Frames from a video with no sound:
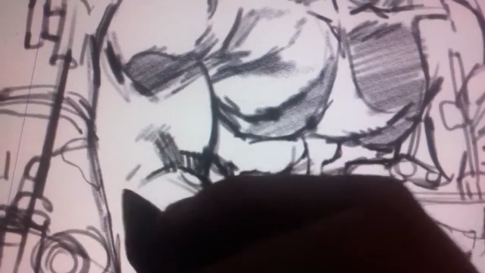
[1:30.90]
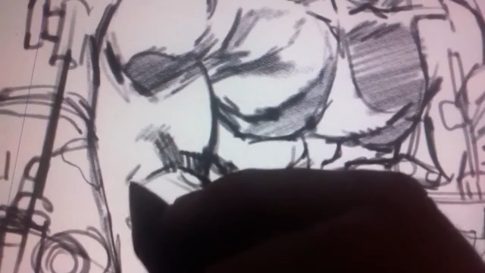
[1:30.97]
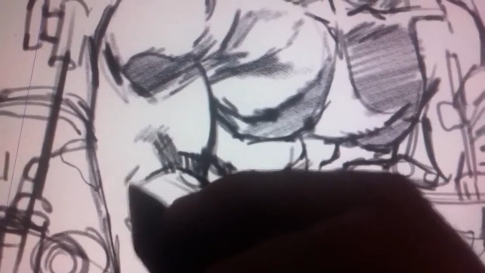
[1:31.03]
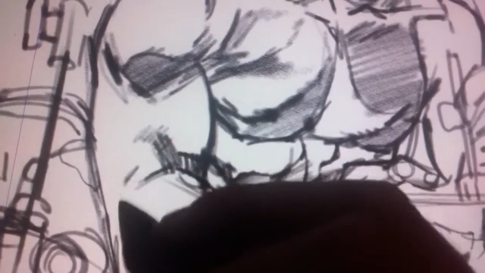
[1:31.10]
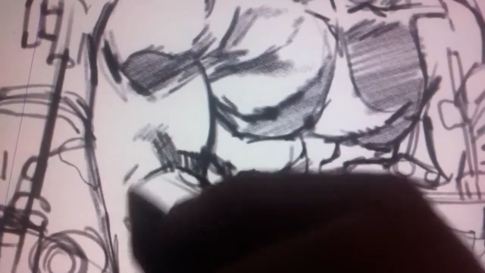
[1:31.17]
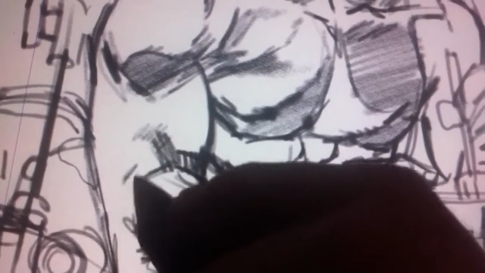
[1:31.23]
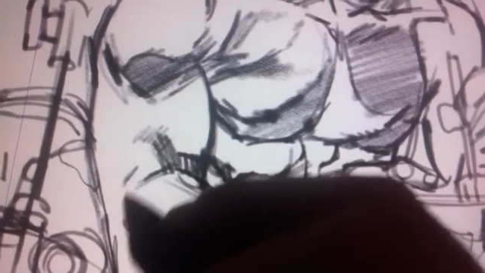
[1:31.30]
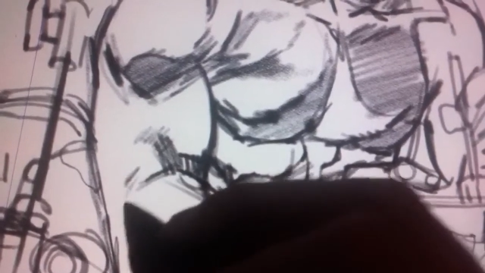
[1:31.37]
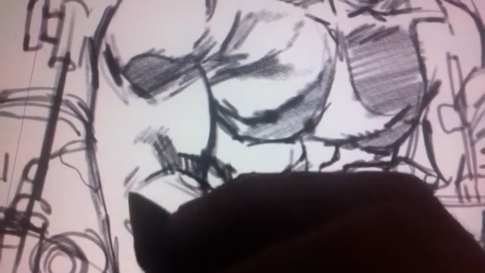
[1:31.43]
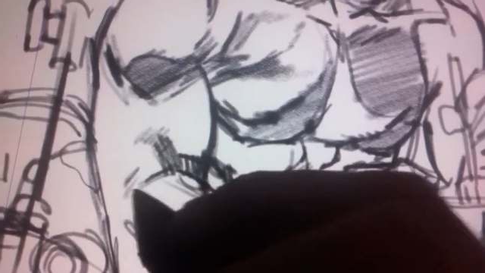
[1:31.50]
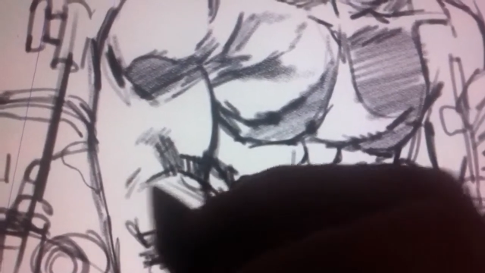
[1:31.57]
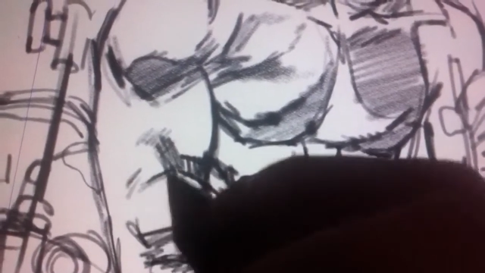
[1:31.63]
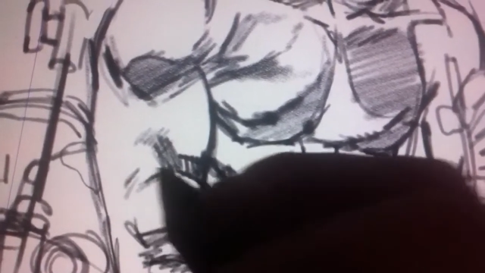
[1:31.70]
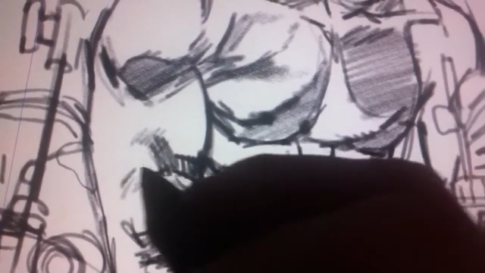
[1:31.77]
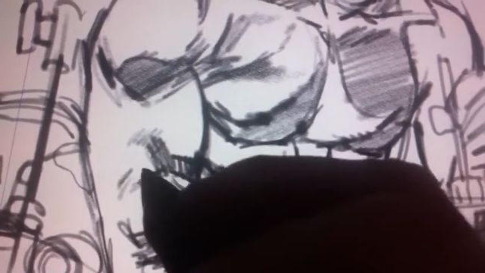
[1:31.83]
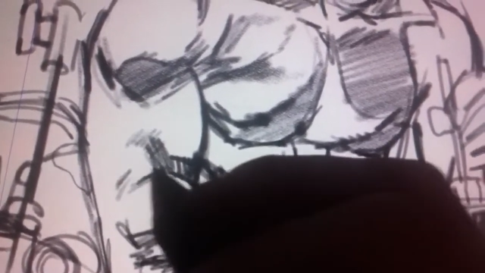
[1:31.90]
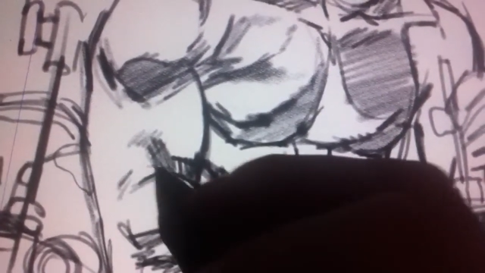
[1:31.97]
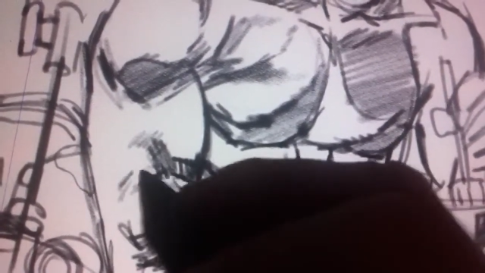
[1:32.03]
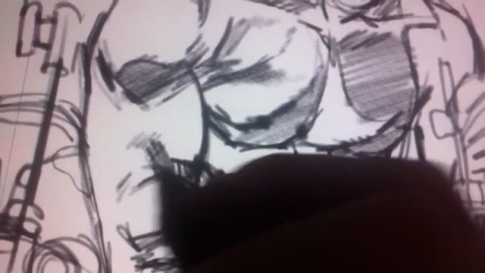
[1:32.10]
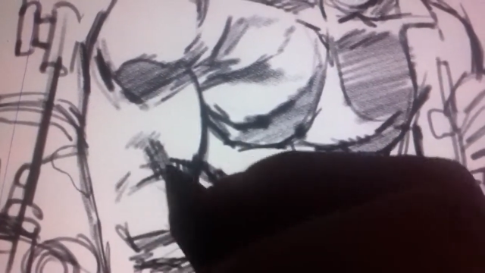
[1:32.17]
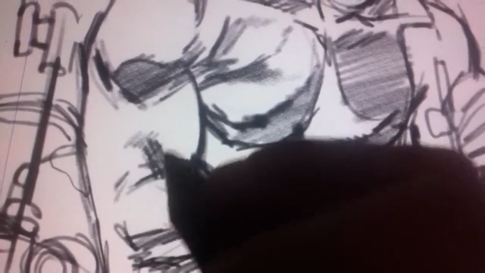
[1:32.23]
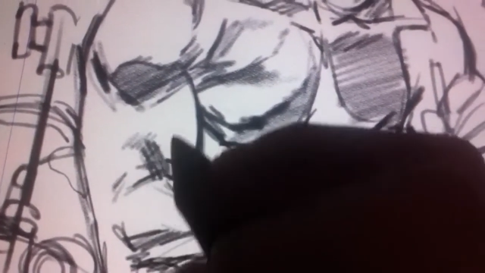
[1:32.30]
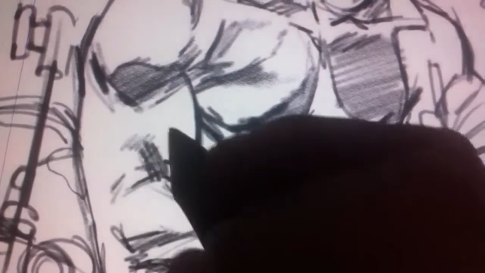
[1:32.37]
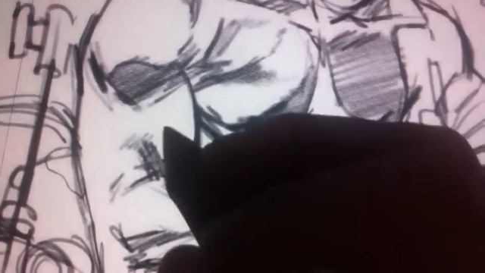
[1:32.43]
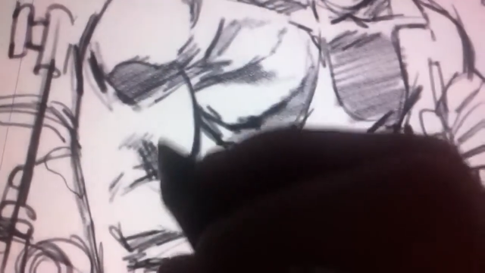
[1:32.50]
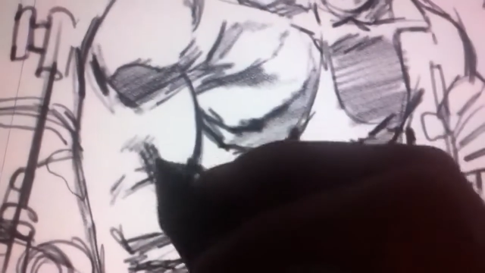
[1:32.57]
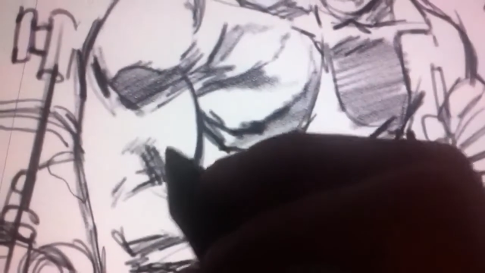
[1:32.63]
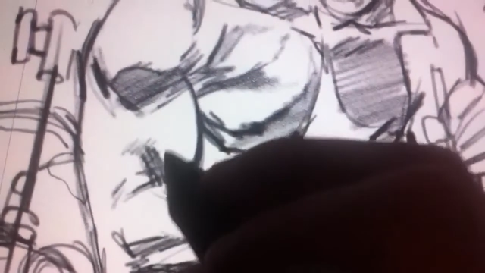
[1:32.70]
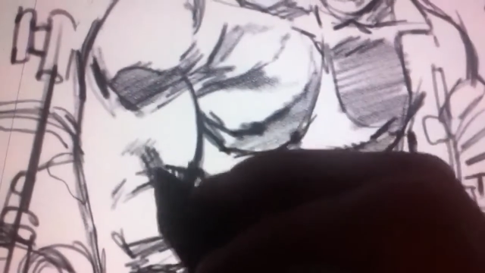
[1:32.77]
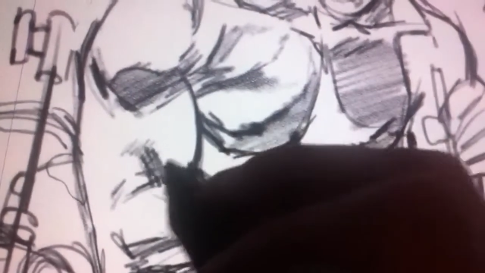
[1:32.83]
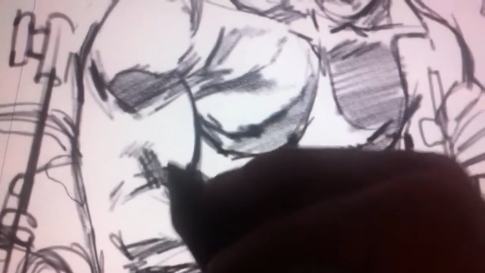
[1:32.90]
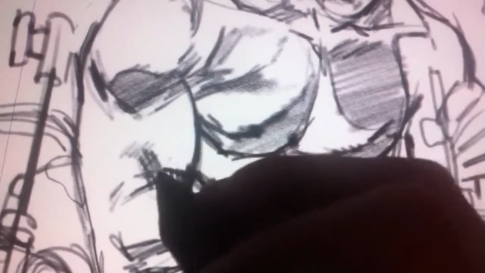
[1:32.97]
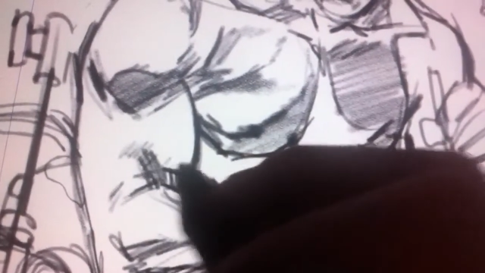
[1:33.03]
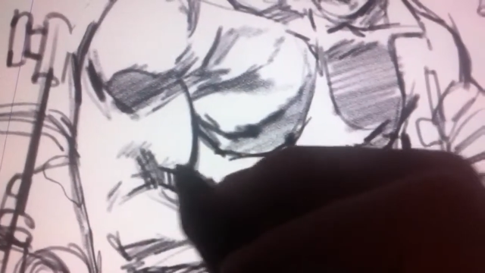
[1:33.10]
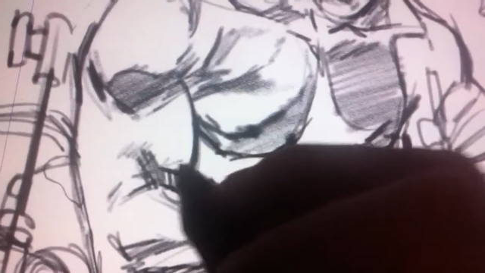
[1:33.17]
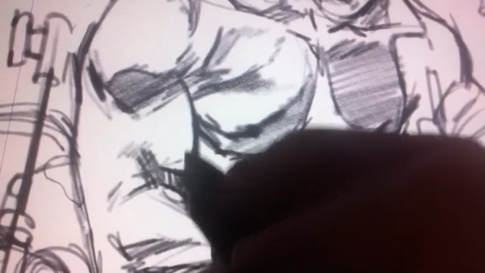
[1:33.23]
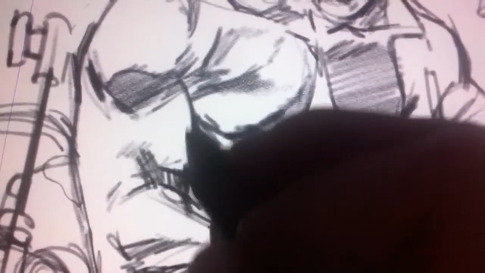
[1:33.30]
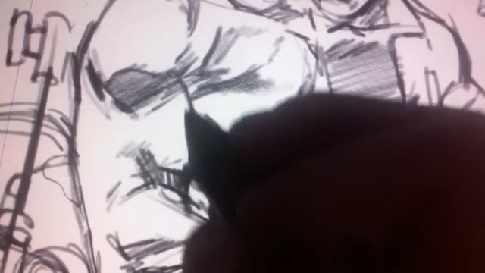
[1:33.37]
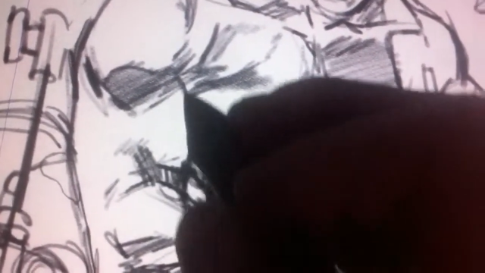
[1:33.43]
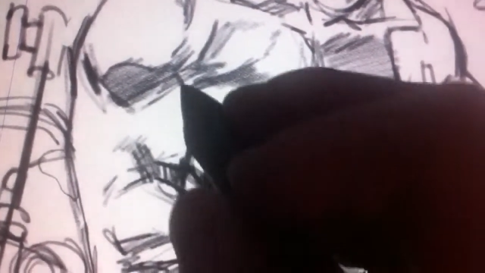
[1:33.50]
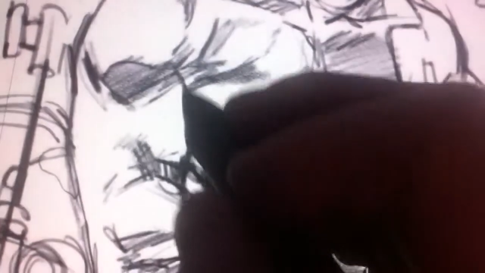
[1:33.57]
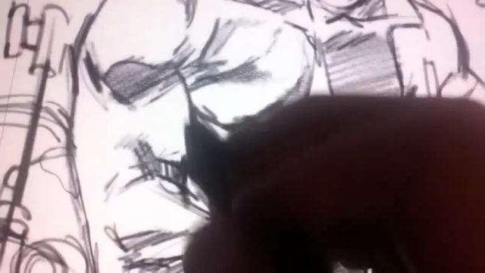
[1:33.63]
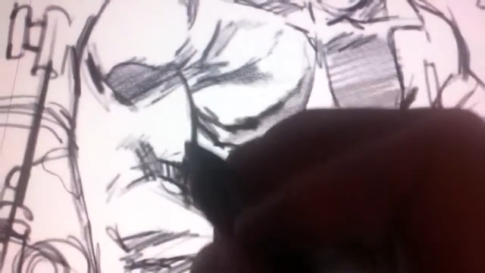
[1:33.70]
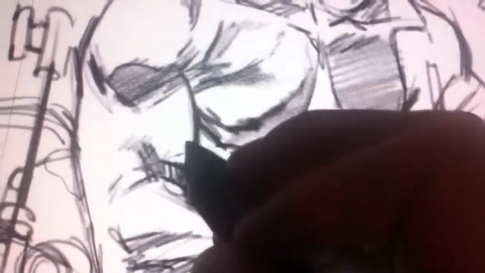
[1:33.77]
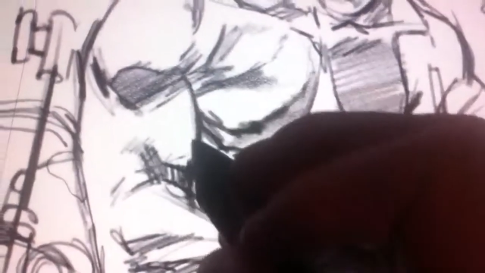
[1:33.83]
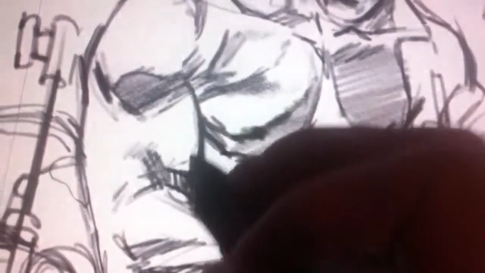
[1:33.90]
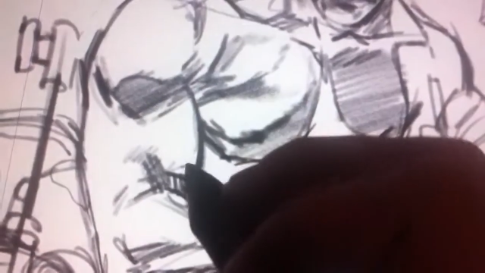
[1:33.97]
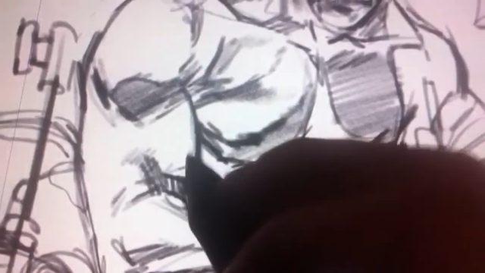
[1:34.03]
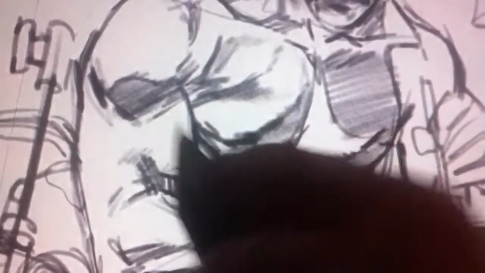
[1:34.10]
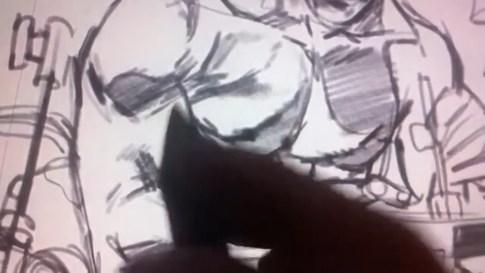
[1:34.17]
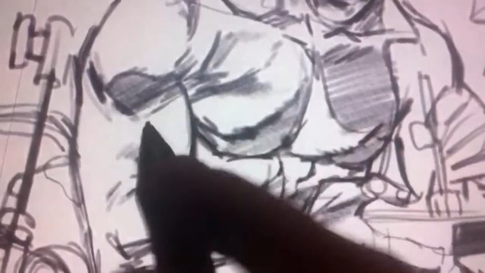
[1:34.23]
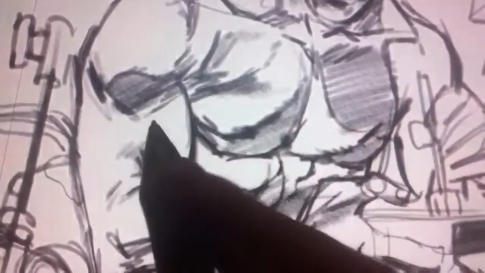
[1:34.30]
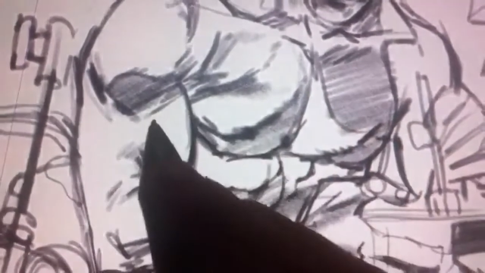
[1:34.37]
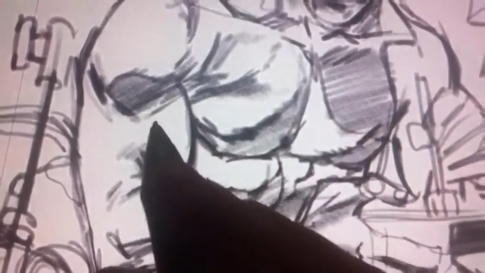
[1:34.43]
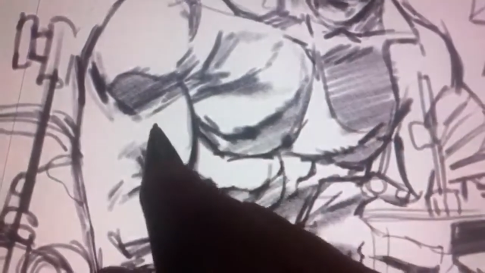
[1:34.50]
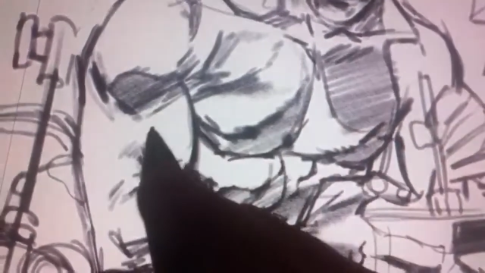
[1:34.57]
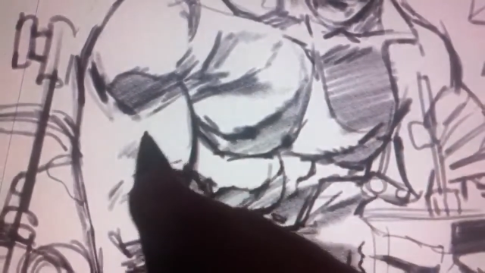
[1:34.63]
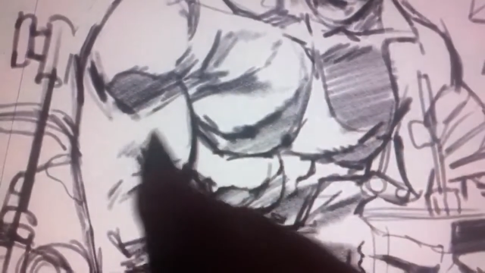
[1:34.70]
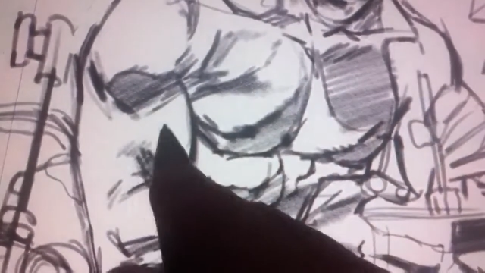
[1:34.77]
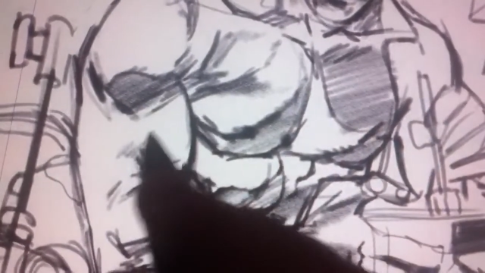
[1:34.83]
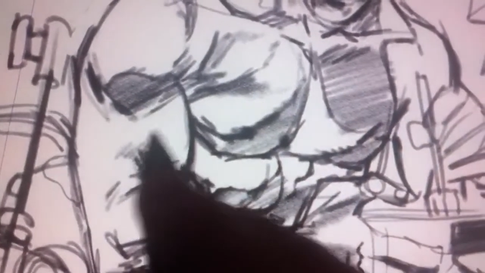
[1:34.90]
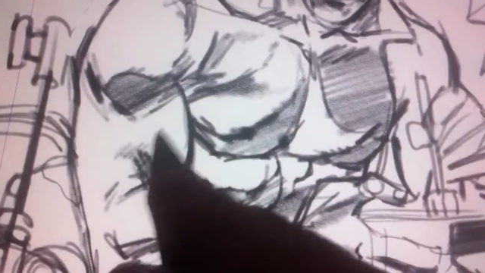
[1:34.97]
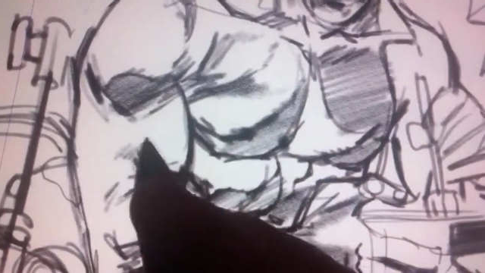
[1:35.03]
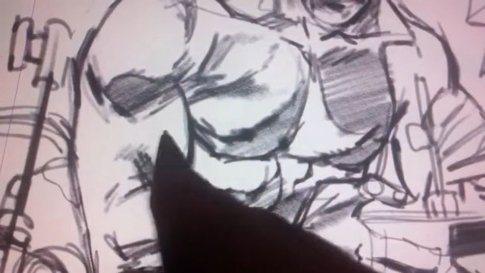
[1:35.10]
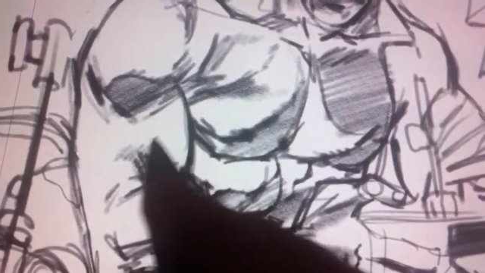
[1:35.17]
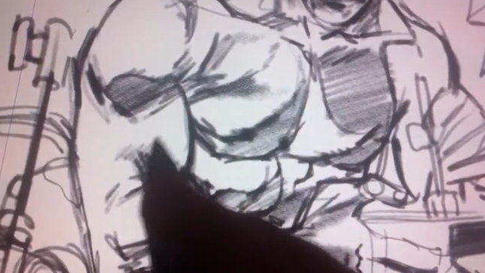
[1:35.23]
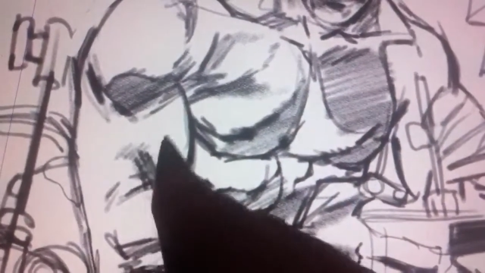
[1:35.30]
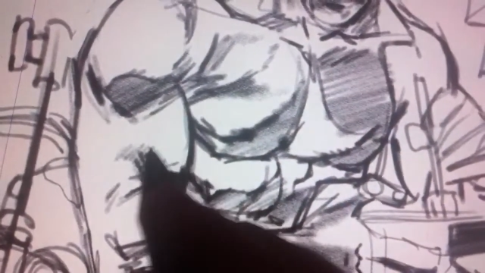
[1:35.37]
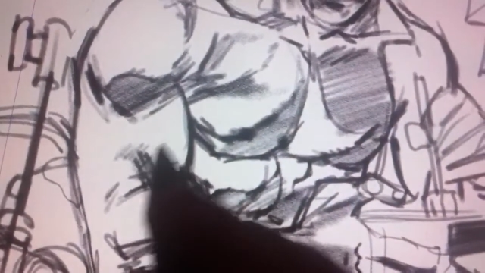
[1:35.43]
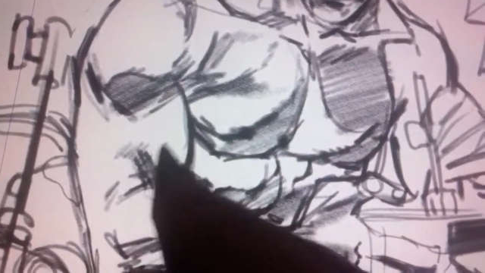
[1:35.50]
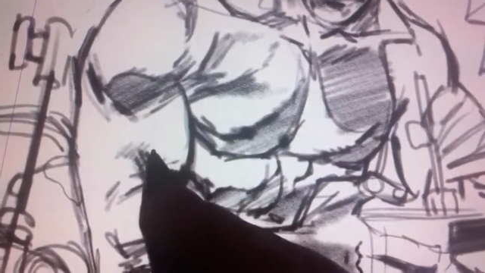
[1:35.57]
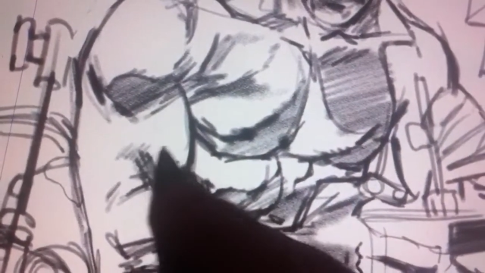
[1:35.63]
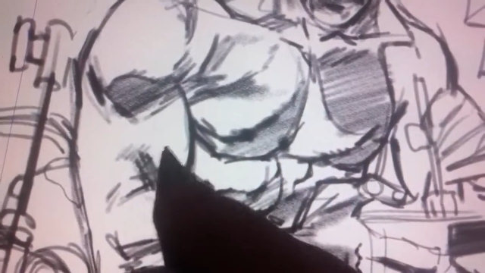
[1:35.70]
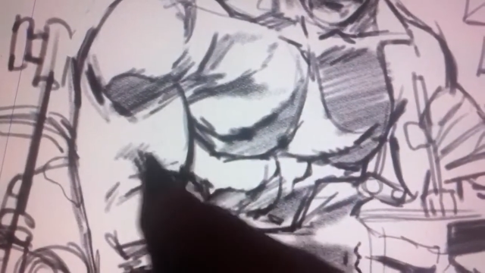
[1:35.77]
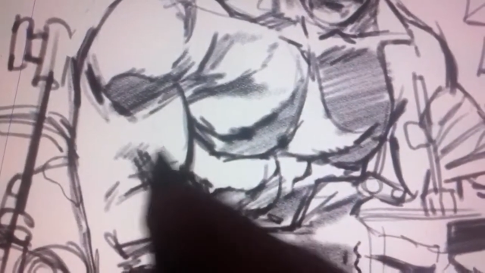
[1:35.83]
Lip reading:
[unreadable: no face in view]